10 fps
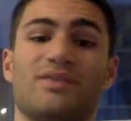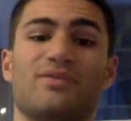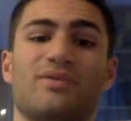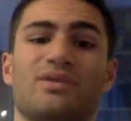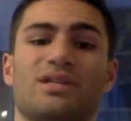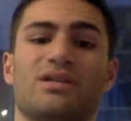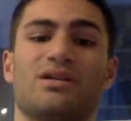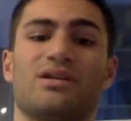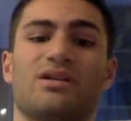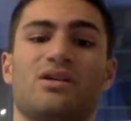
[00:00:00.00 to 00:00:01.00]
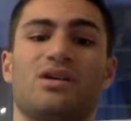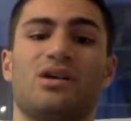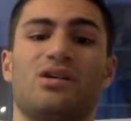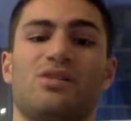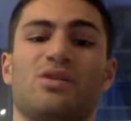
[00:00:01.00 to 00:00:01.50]
Fiorentina
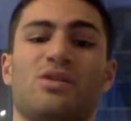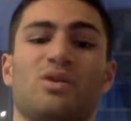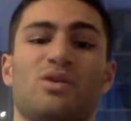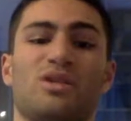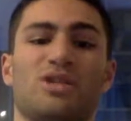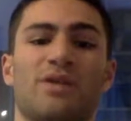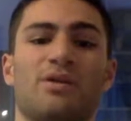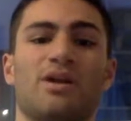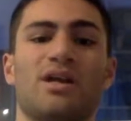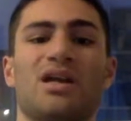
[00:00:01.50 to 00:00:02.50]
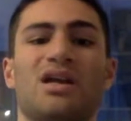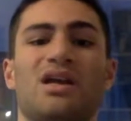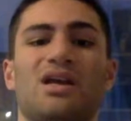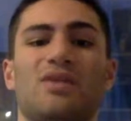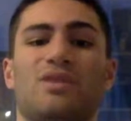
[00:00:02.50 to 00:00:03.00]
on loan in January.
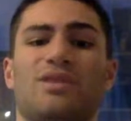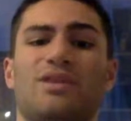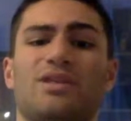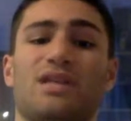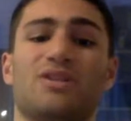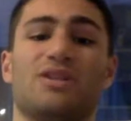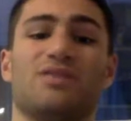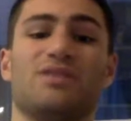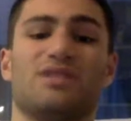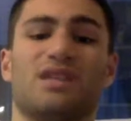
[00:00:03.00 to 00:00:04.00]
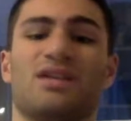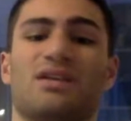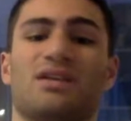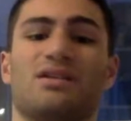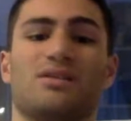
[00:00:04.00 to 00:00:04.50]
His agent even saying
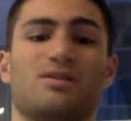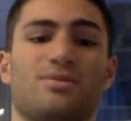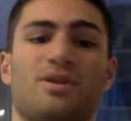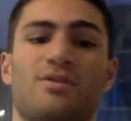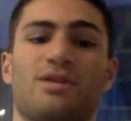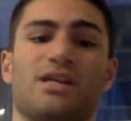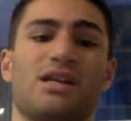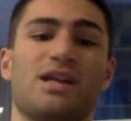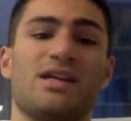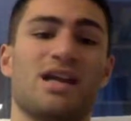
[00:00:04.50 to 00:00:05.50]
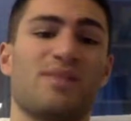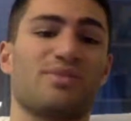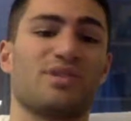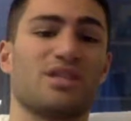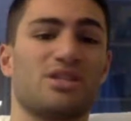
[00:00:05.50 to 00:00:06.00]
that there's probably like a
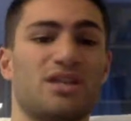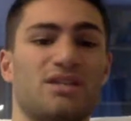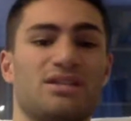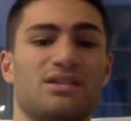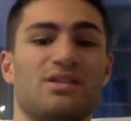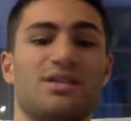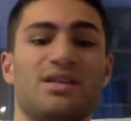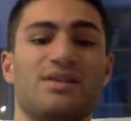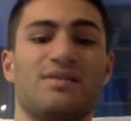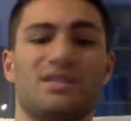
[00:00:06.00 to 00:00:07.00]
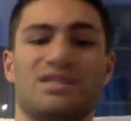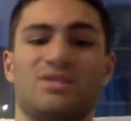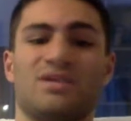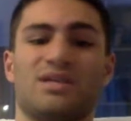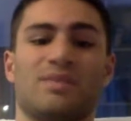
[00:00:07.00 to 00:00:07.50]
99% chance he's going to leave because he
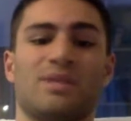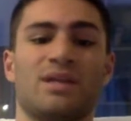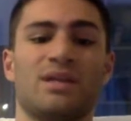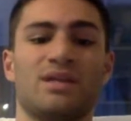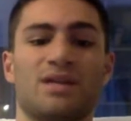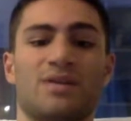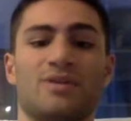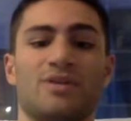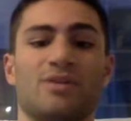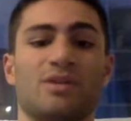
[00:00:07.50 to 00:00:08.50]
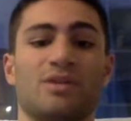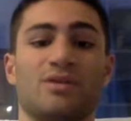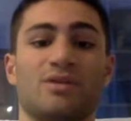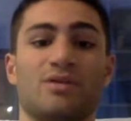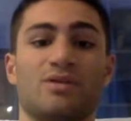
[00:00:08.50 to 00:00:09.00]
wants to get playing time and try to make the
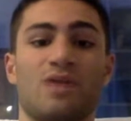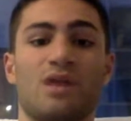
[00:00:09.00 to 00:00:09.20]
Euro,